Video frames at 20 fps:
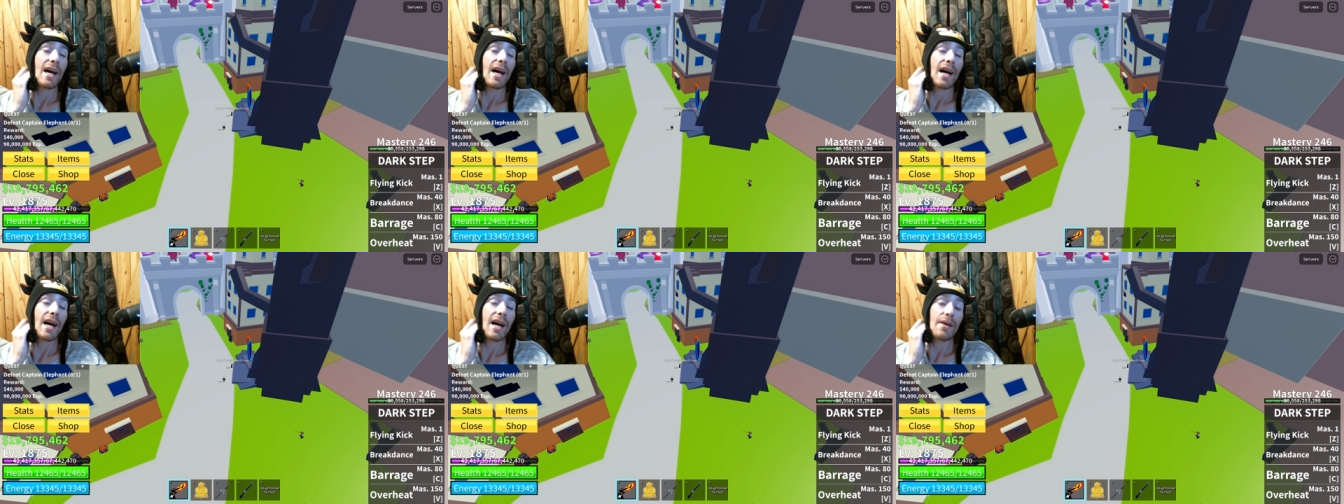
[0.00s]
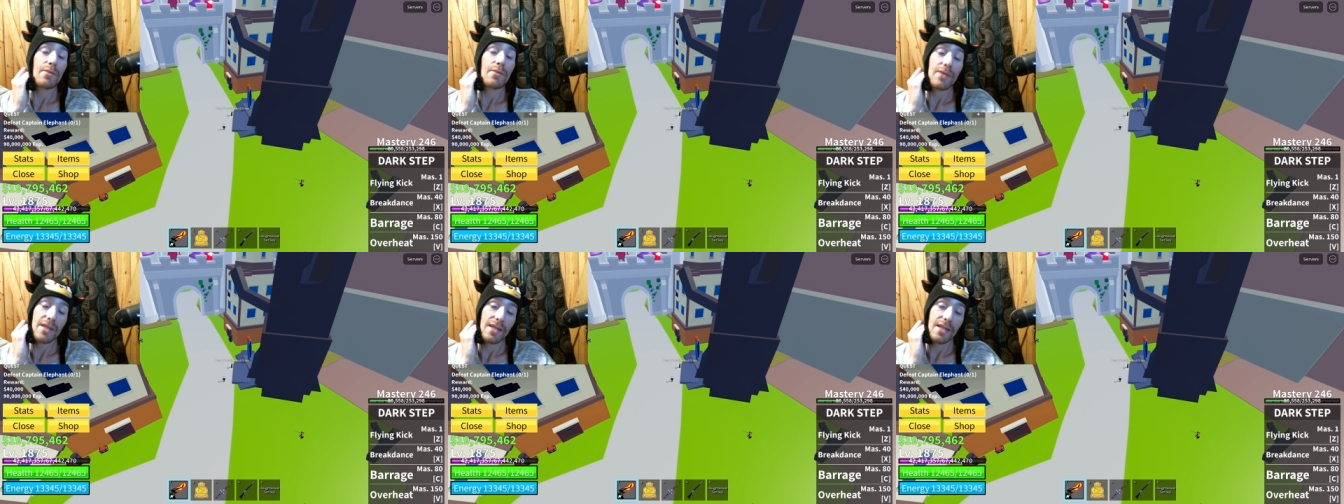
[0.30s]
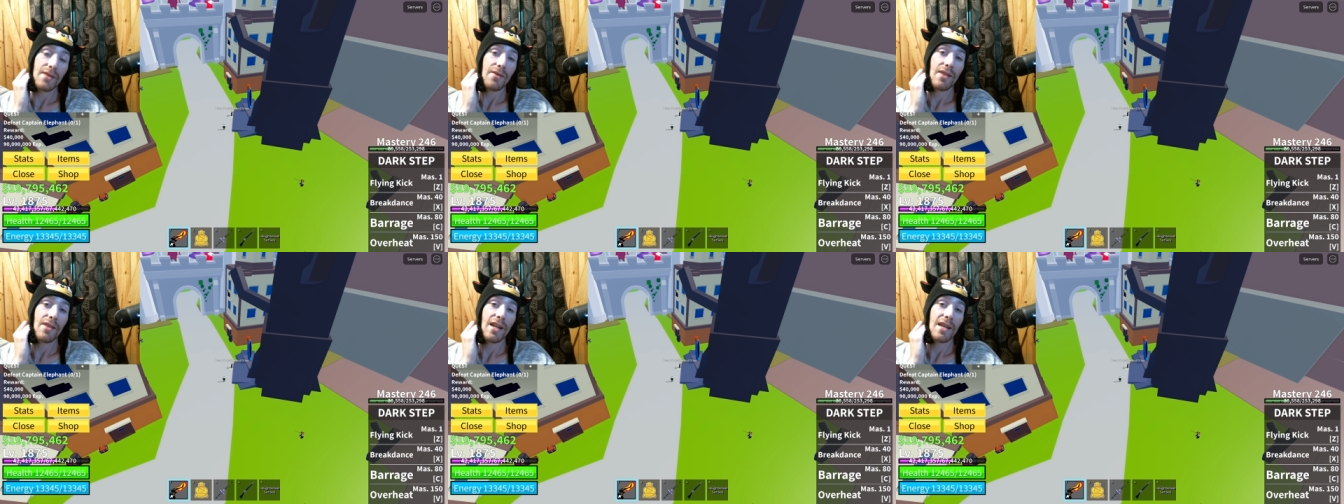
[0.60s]
I will see
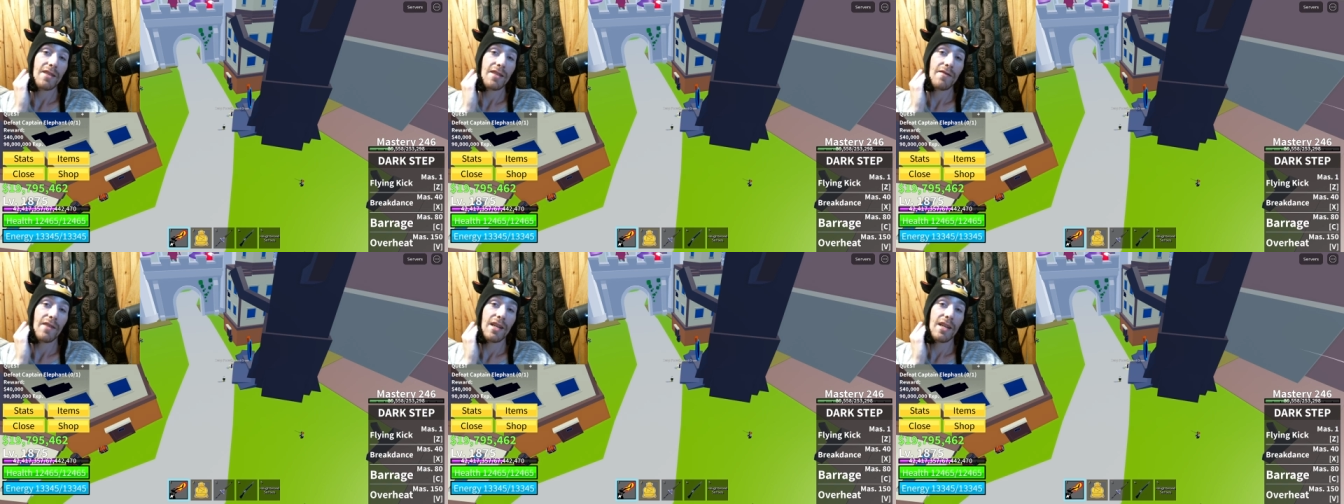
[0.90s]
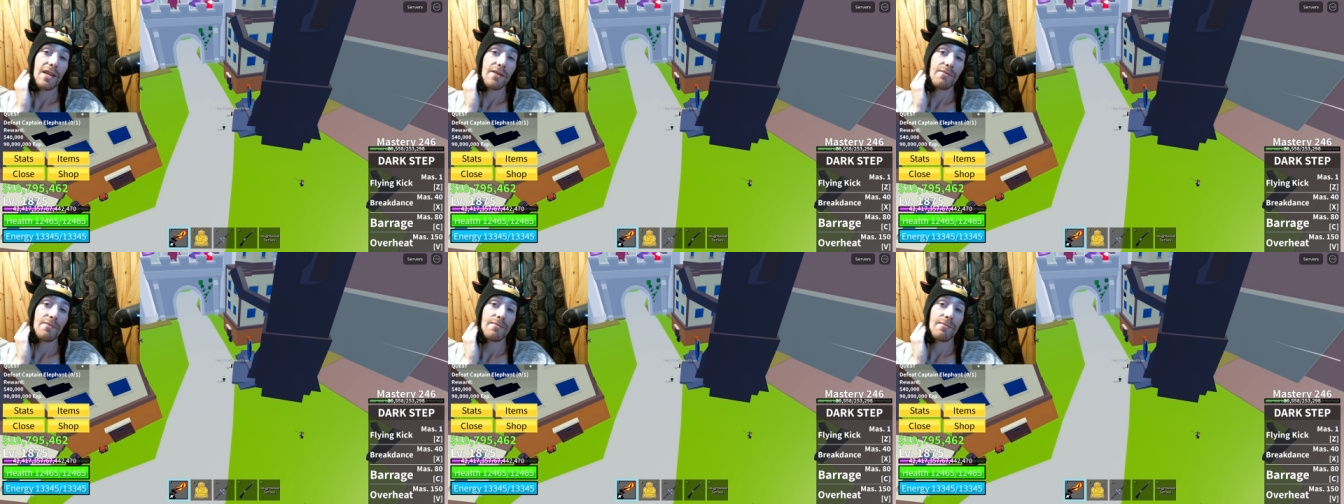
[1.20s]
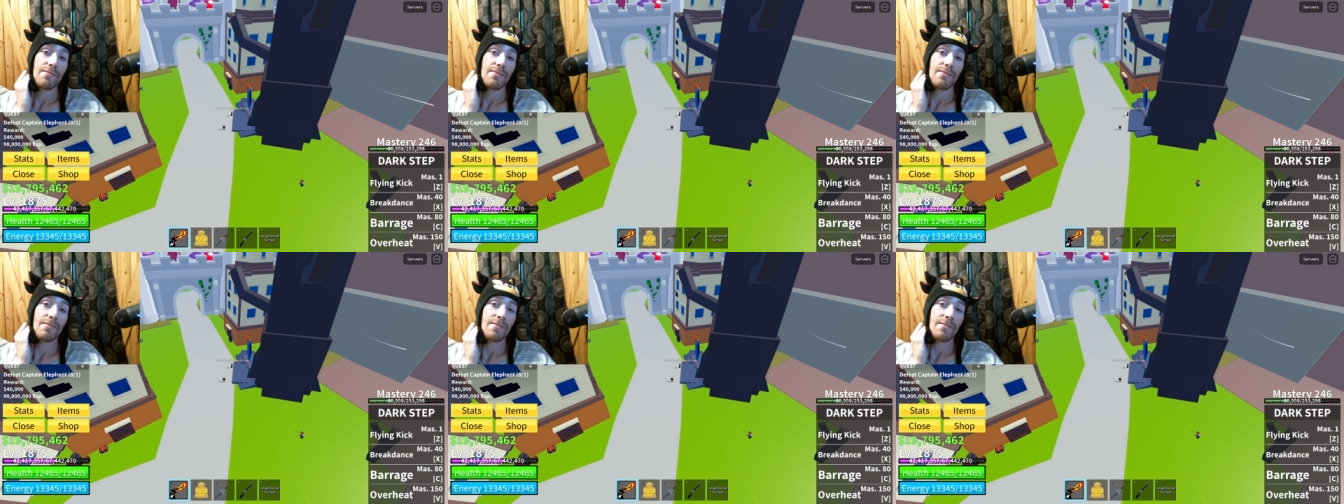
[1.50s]
you in the next video.
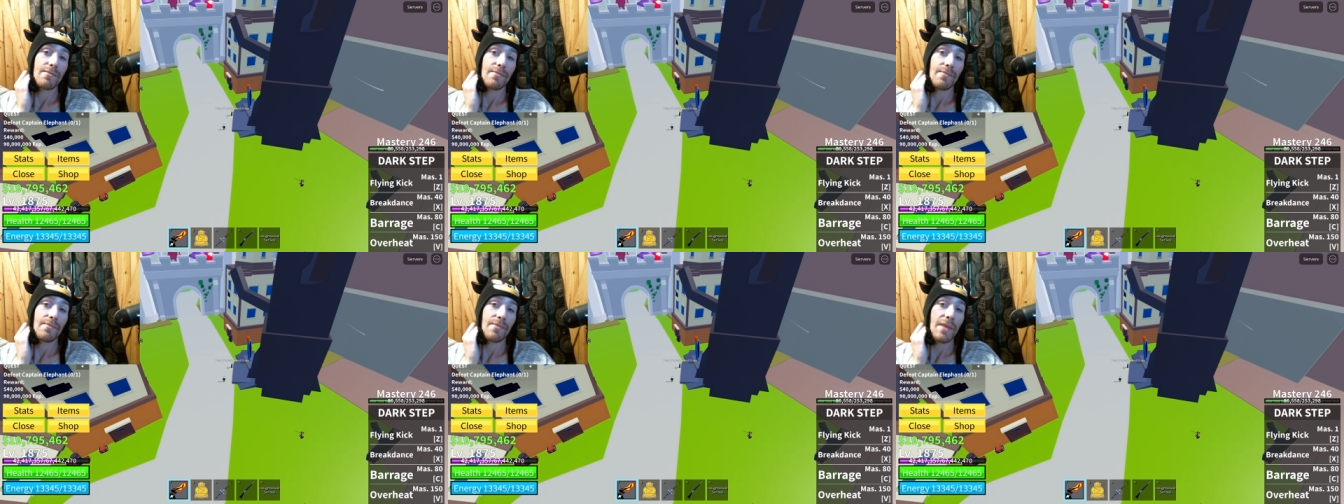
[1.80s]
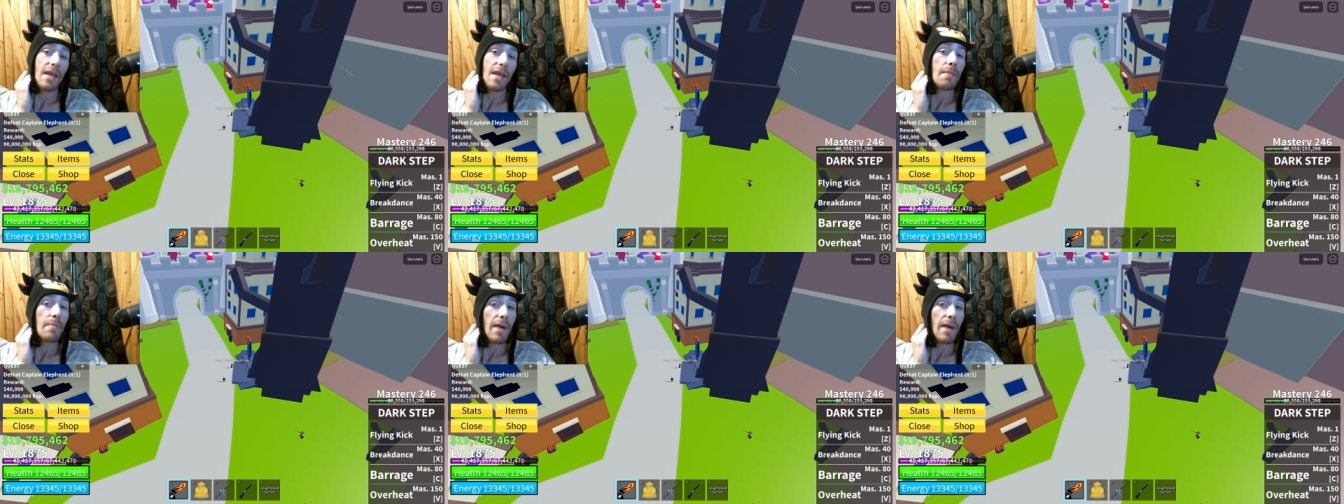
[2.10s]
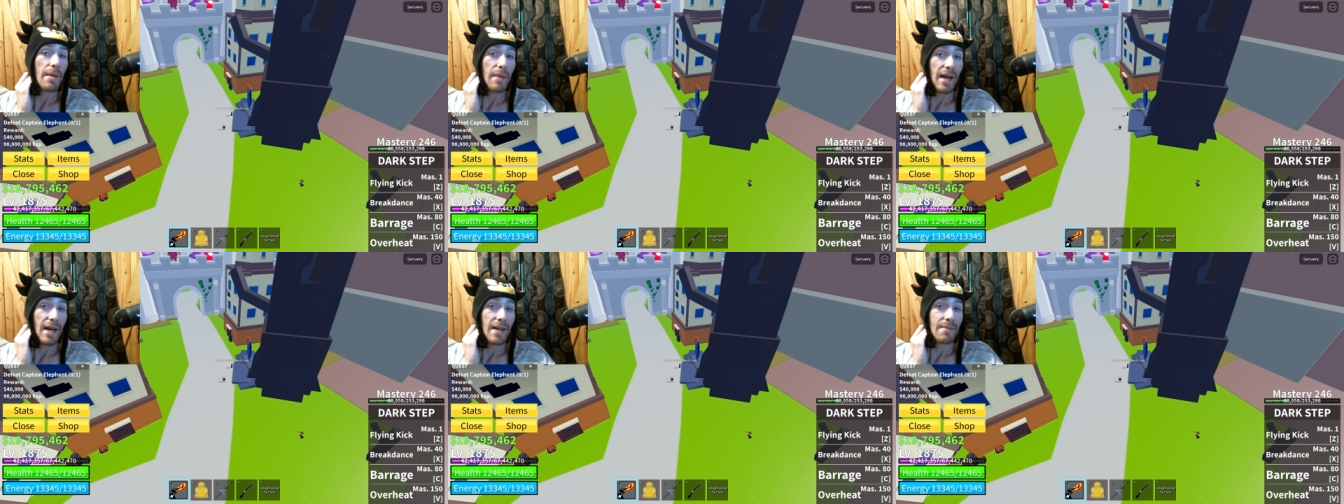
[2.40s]
Bye
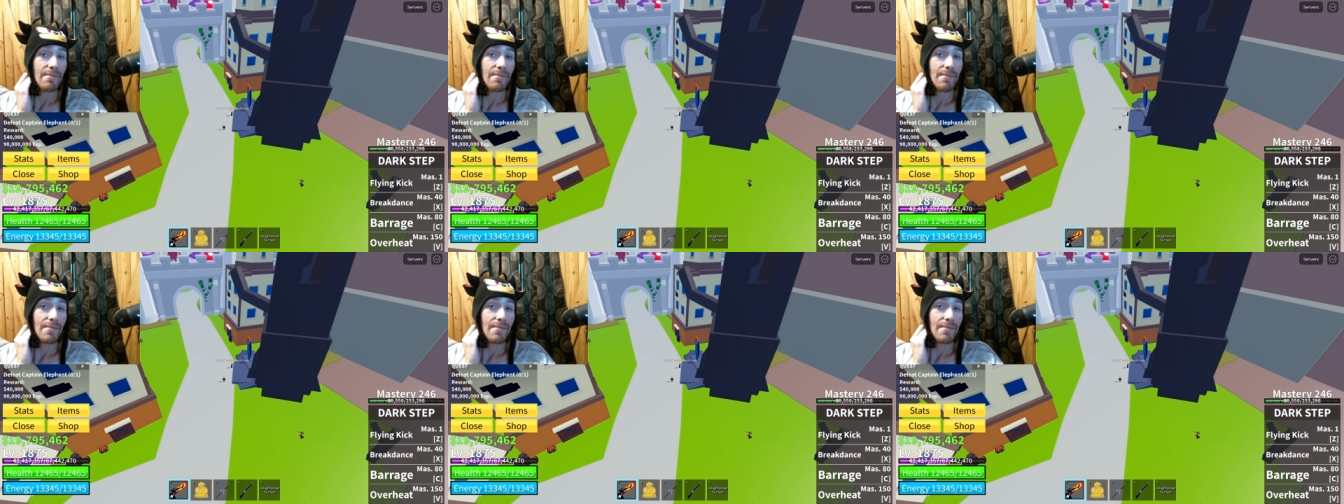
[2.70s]
bye.